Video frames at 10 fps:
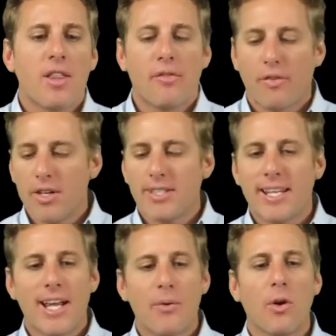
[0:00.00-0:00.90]
The first
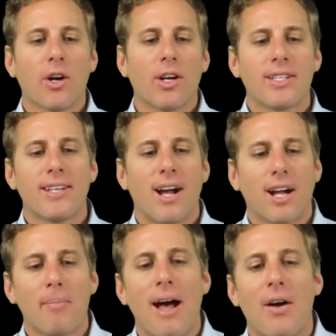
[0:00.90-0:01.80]
thing we're going to
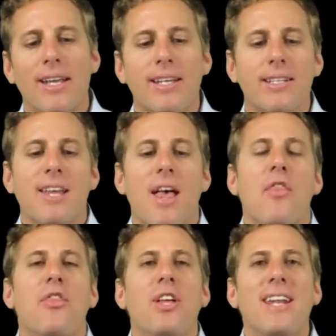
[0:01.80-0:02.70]
talk about is
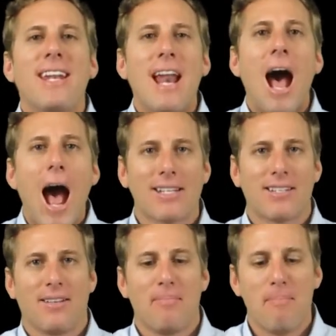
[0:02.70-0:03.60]
the
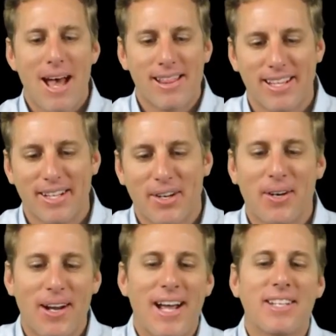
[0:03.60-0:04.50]
not method, all
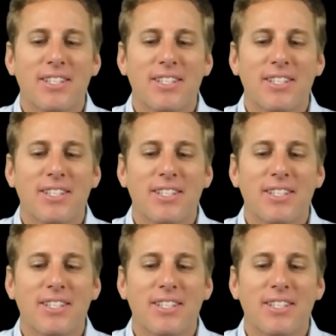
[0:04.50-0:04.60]
right?